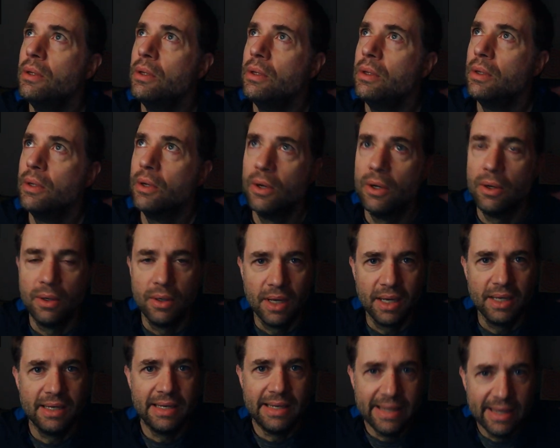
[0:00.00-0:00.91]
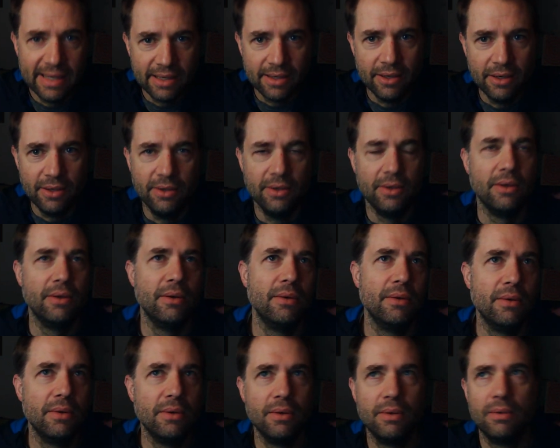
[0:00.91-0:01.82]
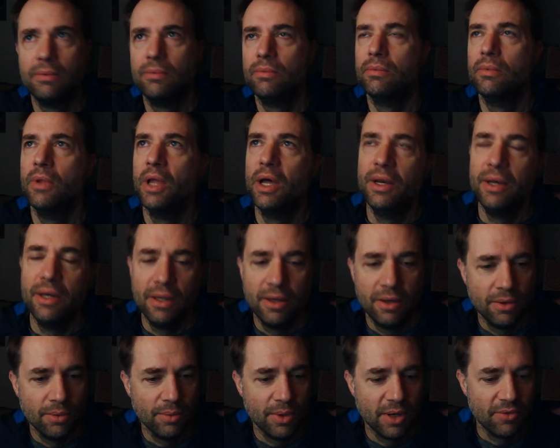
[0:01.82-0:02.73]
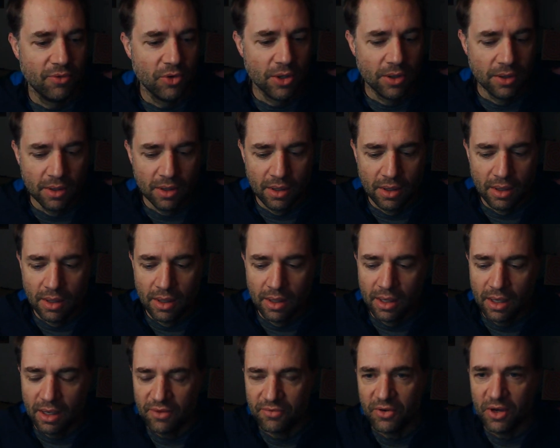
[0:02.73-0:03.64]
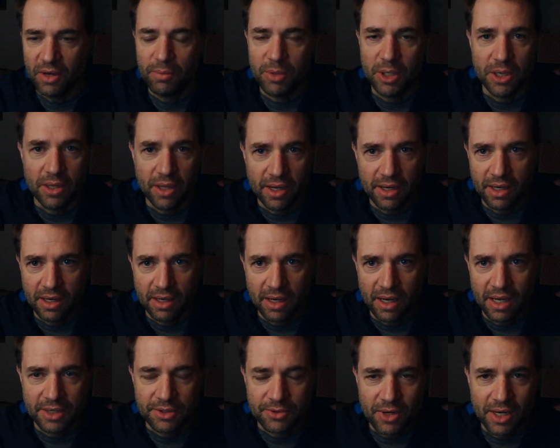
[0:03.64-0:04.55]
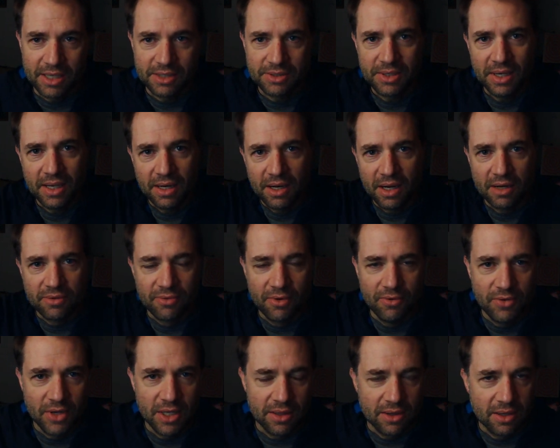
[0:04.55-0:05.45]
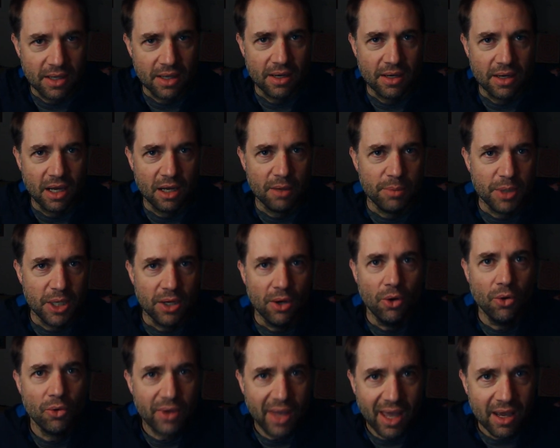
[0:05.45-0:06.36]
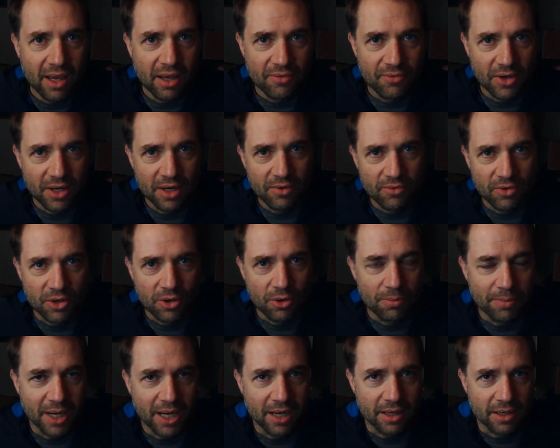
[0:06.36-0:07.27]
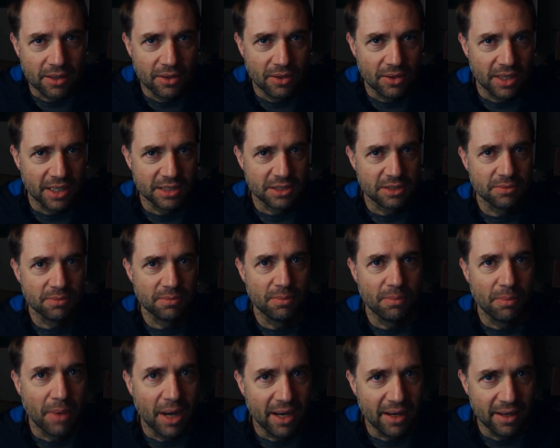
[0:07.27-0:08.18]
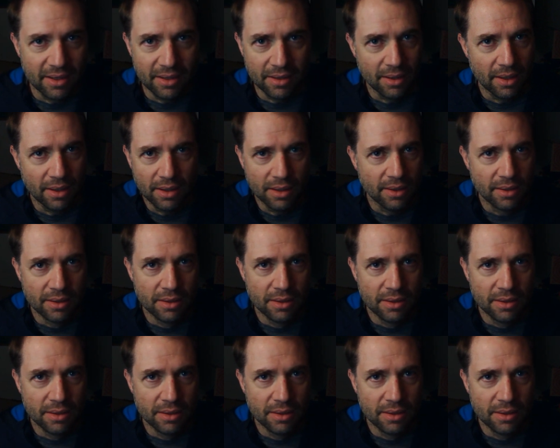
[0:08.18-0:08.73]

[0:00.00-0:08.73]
or I did London or whatever. If I'm in London, I try to see enough of it that I'll be okay if I never go back. That's my,